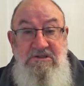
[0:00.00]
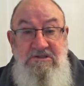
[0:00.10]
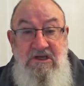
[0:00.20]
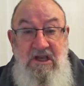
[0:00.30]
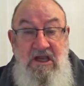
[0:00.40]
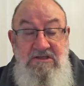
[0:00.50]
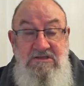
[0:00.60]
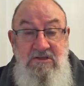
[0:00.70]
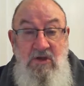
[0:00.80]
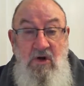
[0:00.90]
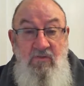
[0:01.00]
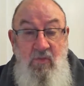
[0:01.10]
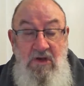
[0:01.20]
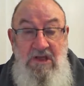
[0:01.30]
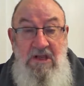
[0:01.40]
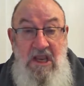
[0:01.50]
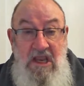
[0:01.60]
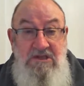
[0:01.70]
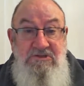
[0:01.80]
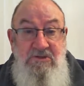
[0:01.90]
is a case of really
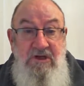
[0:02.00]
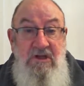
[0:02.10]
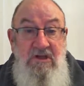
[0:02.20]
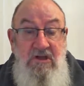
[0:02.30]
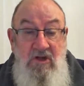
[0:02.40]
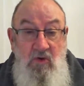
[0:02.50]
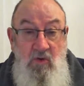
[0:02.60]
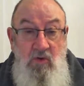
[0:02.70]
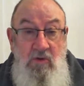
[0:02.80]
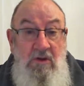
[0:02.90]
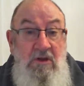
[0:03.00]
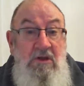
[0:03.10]
answering the call